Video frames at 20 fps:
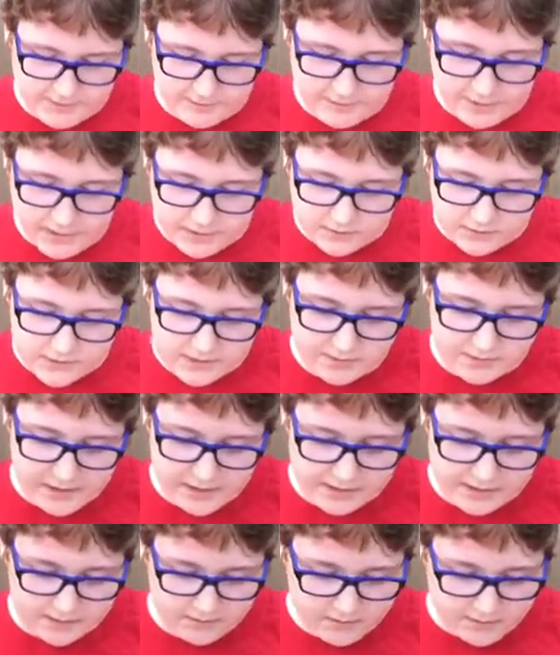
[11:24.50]
in factories,
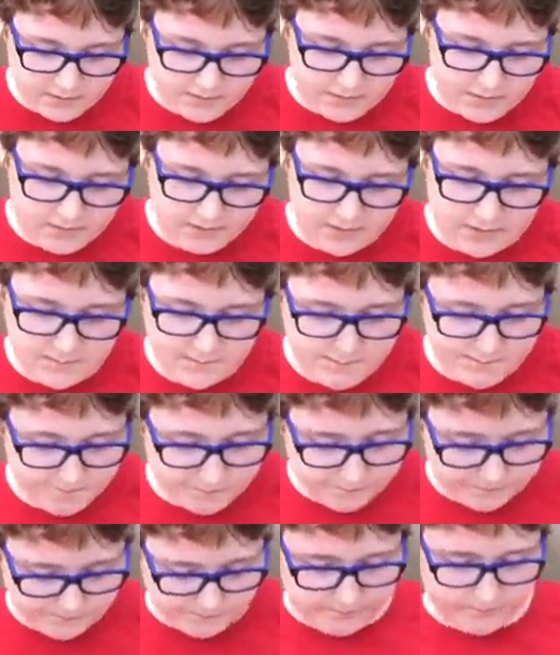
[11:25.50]
mines, and railroads.
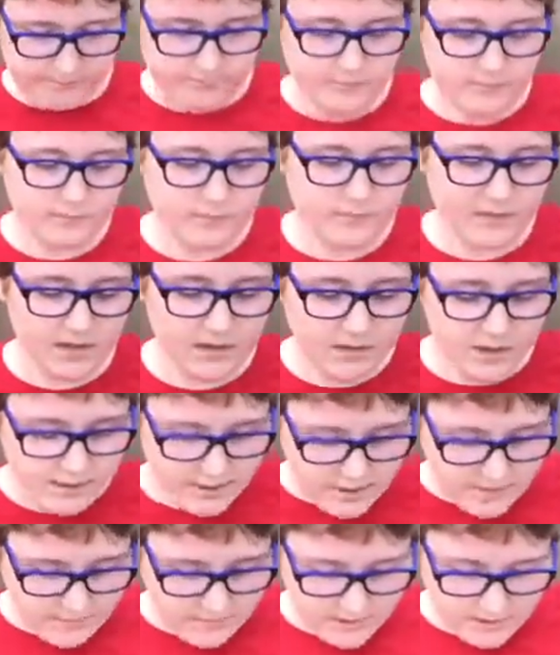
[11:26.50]

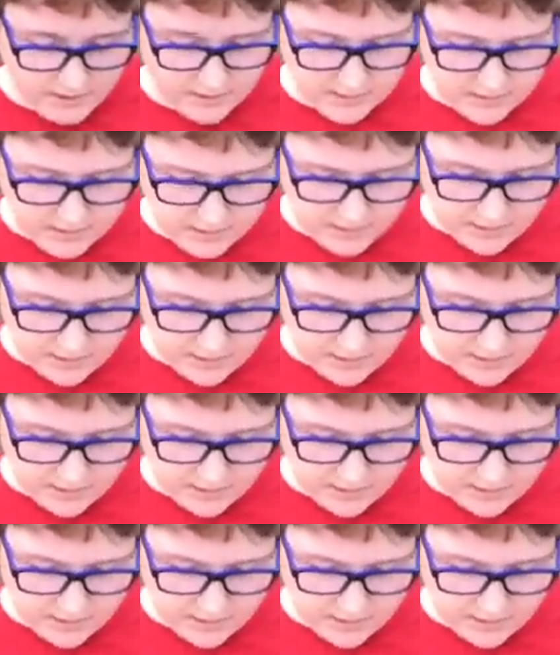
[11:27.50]
Because